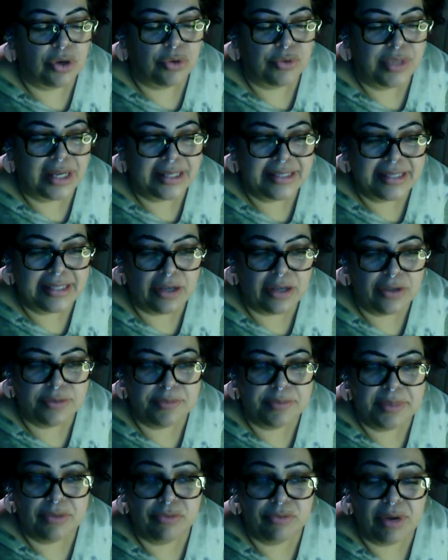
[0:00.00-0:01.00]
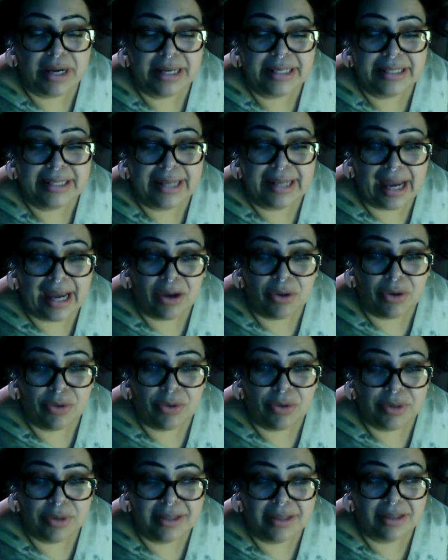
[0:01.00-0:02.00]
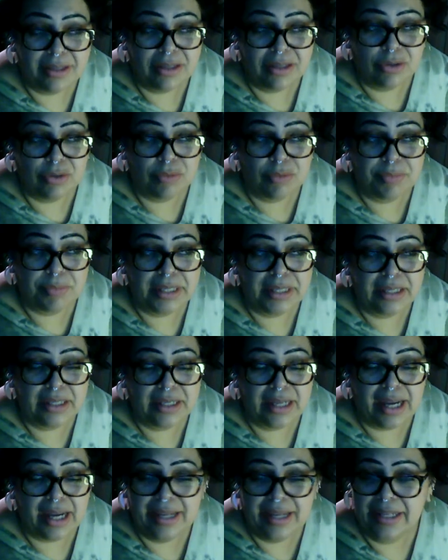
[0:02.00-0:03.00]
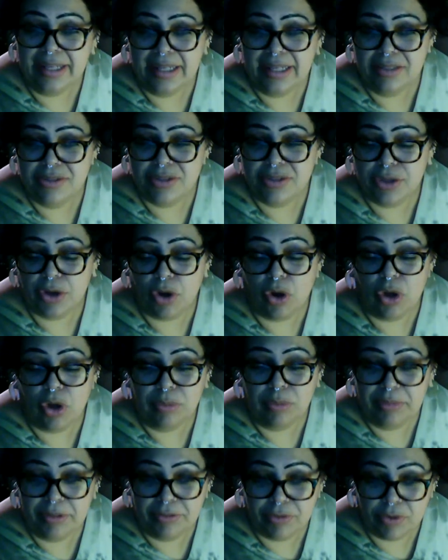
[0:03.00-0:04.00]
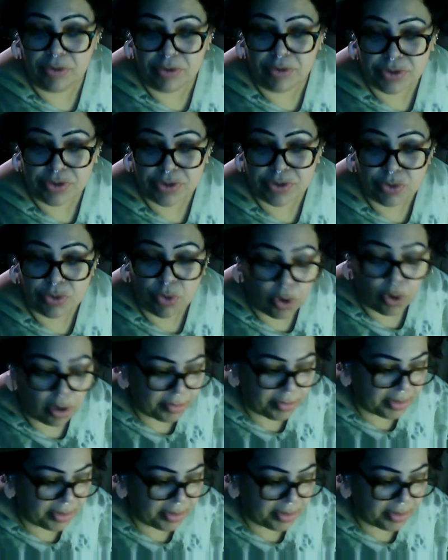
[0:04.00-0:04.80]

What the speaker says: that tells me right now you're being guided into the calm before the storm.